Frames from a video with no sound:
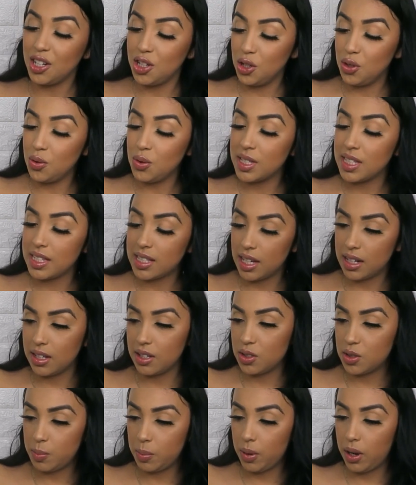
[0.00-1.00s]
a new
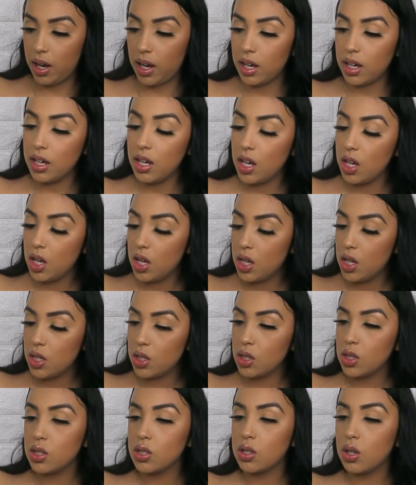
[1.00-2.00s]
setting spray,
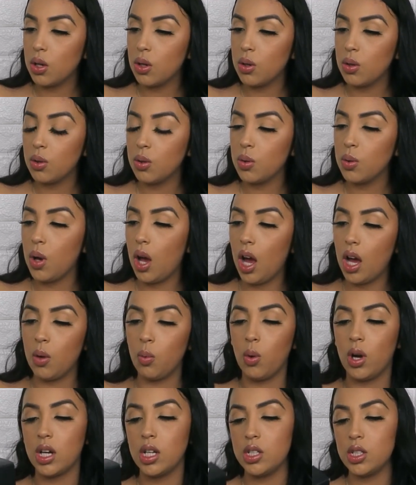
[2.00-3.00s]
so I
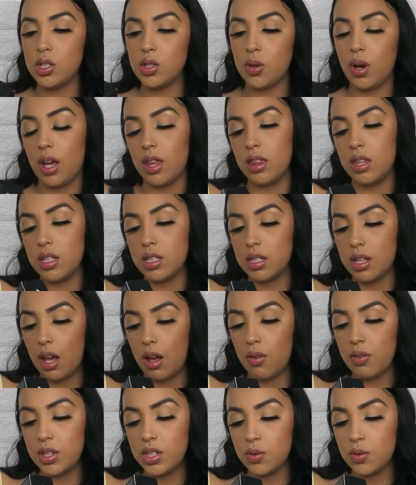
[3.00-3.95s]
wanted to try this out.